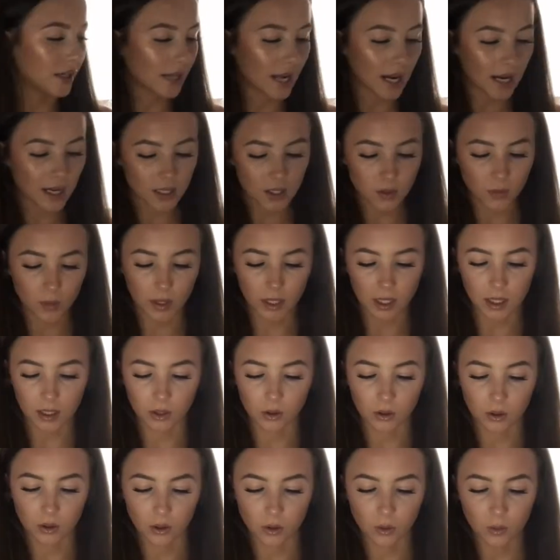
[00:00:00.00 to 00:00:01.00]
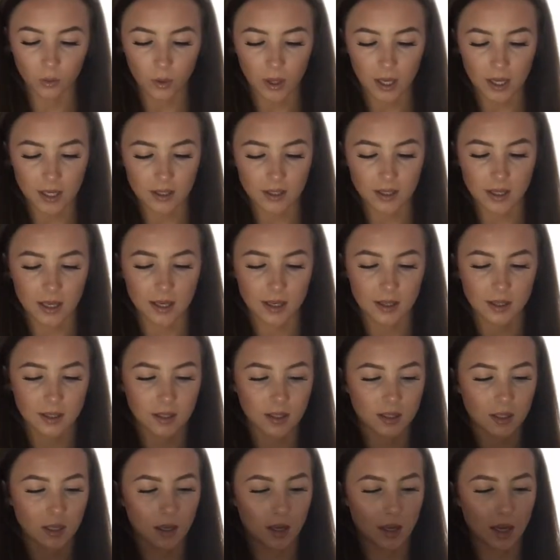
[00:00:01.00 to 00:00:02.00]
next one I got is
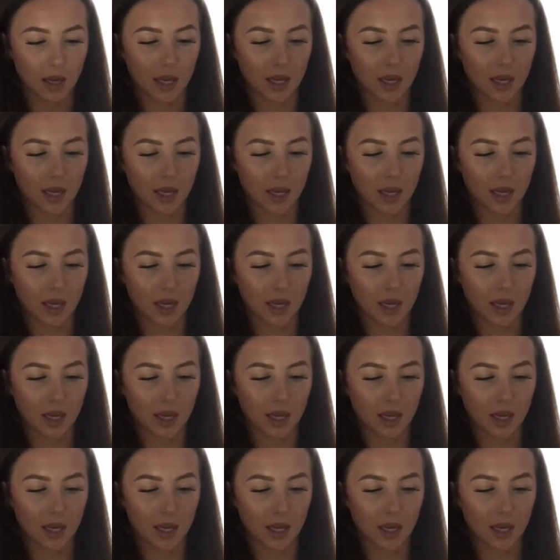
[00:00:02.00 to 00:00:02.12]
this